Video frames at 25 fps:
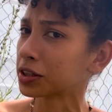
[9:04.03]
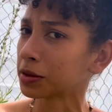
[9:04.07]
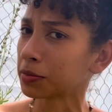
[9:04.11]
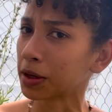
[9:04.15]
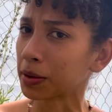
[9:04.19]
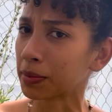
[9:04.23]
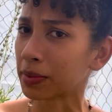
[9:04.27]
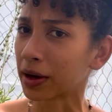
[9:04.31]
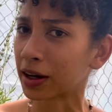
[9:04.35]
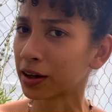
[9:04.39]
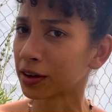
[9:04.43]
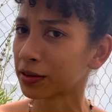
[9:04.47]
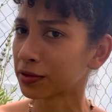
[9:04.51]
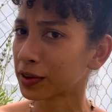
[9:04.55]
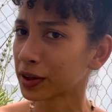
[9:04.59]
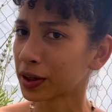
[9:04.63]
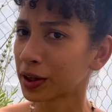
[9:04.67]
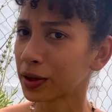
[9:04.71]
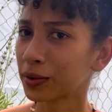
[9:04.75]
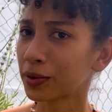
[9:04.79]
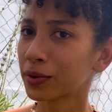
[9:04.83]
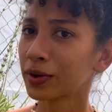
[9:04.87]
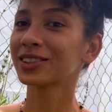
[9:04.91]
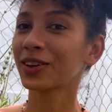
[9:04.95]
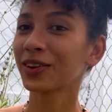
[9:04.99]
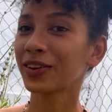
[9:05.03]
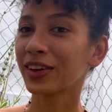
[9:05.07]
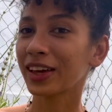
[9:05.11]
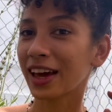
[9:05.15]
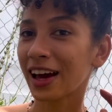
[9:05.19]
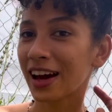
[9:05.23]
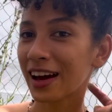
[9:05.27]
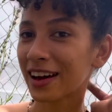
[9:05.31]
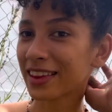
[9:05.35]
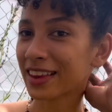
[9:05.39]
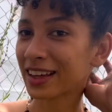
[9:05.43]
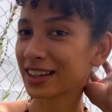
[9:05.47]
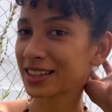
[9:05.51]
be better for you. So
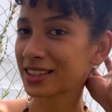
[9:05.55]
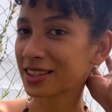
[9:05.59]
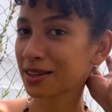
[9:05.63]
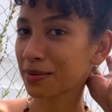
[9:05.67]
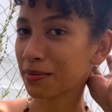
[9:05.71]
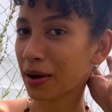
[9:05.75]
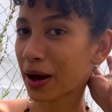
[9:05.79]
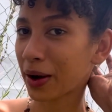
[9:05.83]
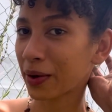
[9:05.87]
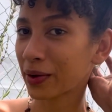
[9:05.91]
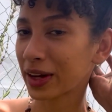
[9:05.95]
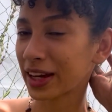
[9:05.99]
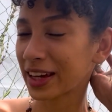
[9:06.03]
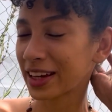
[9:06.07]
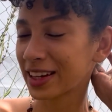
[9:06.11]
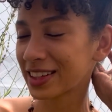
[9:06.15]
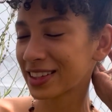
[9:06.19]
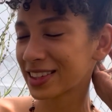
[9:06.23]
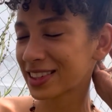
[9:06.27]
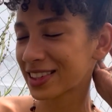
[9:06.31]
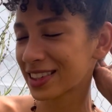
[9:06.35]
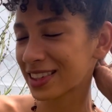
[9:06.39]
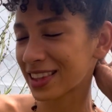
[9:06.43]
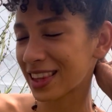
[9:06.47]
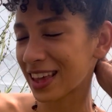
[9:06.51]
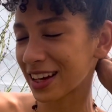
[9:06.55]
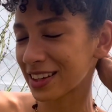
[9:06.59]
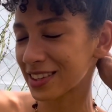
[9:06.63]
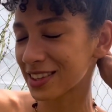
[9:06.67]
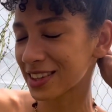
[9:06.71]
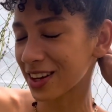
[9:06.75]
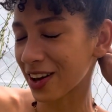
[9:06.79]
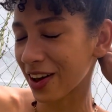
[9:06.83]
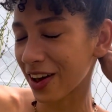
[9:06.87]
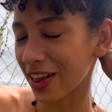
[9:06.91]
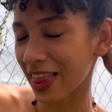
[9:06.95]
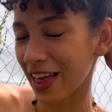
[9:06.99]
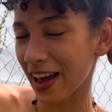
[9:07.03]
yeah, that's about it. That's
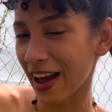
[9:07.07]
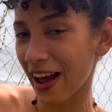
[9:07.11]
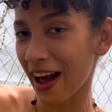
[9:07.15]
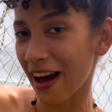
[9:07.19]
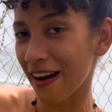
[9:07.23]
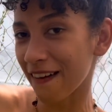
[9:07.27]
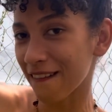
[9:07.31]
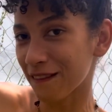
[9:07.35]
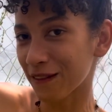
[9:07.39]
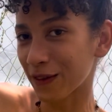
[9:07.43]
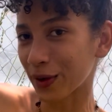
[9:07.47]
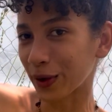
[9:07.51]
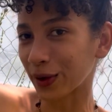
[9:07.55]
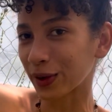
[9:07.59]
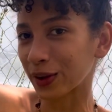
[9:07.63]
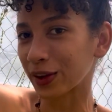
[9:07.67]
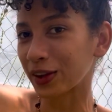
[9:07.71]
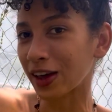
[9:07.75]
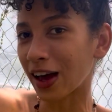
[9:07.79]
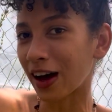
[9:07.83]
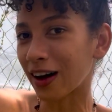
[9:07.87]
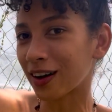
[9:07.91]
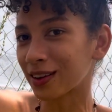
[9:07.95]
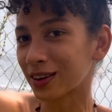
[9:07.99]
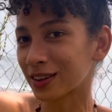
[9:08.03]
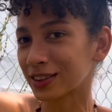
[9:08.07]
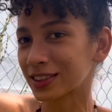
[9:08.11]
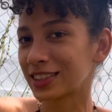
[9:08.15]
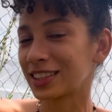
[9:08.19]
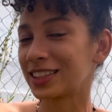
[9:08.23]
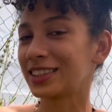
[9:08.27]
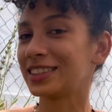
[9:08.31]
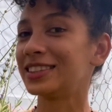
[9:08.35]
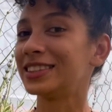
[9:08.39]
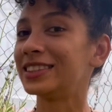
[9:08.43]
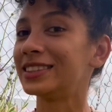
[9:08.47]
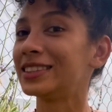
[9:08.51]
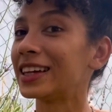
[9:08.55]
all I have for y'all
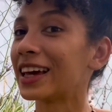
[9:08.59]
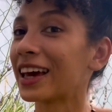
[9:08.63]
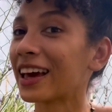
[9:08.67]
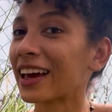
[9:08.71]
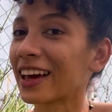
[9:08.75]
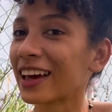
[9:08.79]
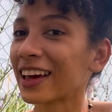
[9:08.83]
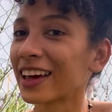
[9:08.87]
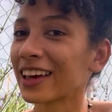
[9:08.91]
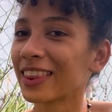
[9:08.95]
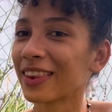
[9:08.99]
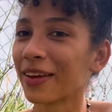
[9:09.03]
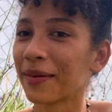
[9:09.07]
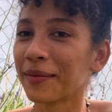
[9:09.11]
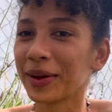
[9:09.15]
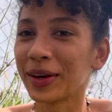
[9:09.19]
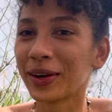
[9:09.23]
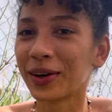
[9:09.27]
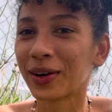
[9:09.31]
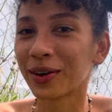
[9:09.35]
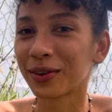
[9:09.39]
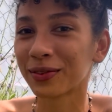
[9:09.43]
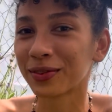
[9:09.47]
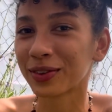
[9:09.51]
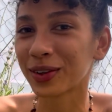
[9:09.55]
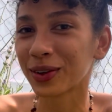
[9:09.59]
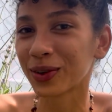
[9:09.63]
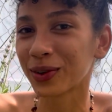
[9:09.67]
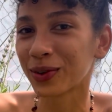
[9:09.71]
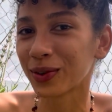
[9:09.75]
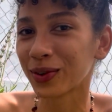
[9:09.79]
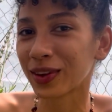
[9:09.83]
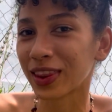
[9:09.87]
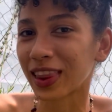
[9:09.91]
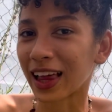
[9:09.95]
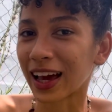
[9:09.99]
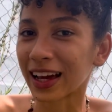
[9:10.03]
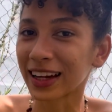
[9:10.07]
today. Let me know if
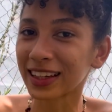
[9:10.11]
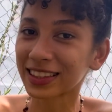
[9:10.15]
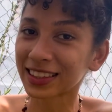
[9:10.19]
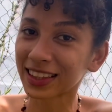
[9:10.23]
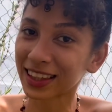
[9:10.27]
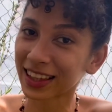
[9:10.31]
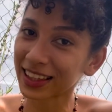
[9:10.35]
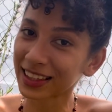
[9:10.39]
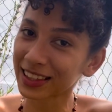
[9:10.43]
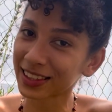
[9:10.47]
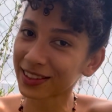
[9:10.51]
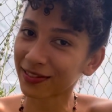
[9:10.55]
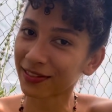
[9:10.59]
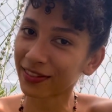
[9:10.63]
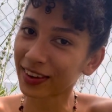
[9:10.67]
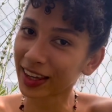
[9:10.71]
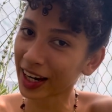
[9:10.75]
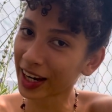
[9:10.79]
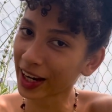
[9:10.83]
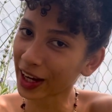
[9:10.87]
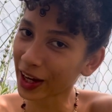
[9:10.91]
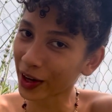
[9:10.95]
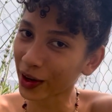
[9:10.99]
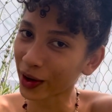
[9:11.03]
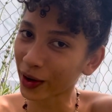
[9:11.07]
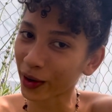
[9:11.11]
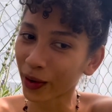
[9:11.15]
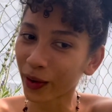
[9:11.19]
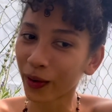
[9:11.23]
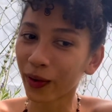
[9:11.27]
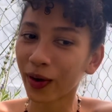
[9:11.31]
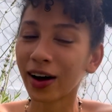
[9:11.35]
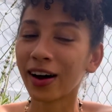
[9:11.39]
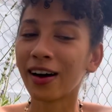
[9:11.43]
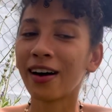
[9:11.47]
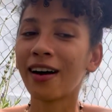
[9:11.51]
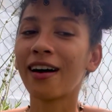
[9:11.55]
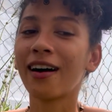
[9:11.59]
you liked this video.
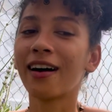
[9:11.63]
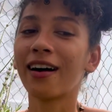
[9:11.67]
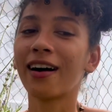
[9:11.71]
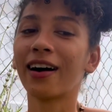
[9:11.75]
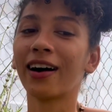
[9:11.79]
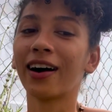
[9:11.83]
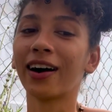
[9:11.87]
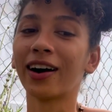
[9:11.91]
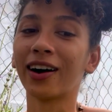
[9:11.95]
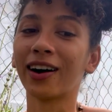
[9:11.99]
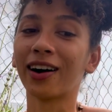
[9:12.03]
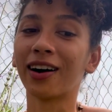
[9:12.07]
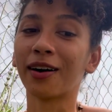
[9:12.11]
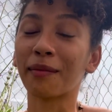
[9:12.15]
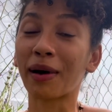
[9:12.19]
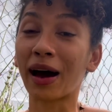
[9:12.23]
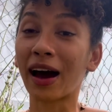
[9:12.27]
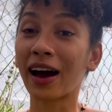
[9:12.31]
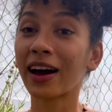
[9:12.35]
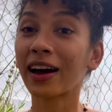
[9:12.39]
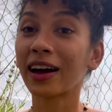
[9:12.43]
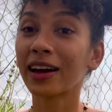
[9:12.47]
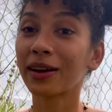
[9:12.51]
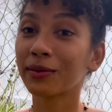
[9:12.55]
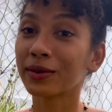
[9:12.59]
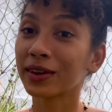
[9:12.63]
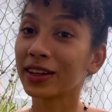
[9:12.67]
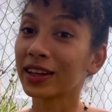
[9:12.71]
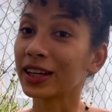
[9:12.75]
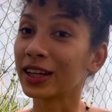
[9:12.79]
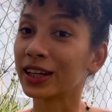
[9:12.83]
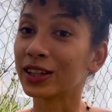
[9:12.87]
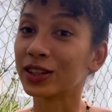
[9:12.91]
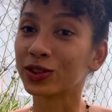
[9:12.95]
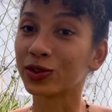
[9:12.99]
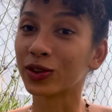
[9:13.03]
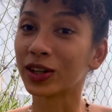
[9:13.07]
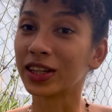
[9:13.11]
I really
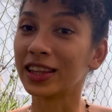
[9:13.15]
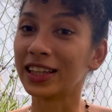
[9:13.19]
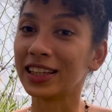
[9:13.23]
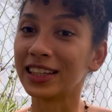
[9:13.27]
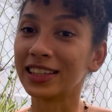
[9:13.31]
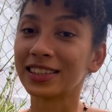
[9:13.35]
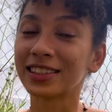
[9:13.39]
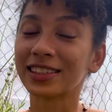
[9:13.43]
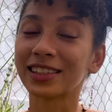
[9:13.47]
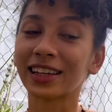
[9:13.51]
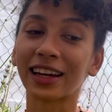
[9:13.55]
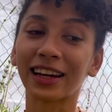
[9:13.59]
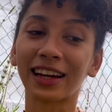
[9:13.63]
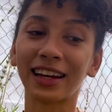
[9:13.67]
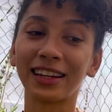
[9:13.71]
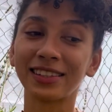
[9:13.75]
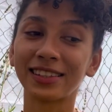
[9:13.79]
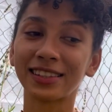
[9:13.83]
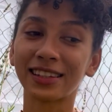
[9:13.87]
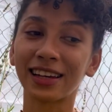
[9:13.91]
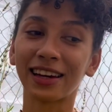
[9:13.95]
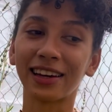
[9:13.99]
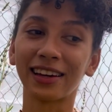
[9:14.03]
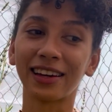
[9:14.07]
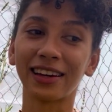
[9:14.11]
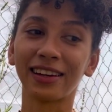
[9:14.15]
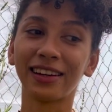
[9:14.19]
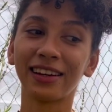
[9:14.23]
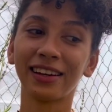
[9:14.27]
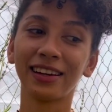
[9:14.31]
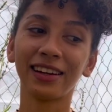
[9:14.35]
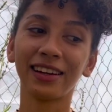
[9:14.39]
enjoyed this. Like I said,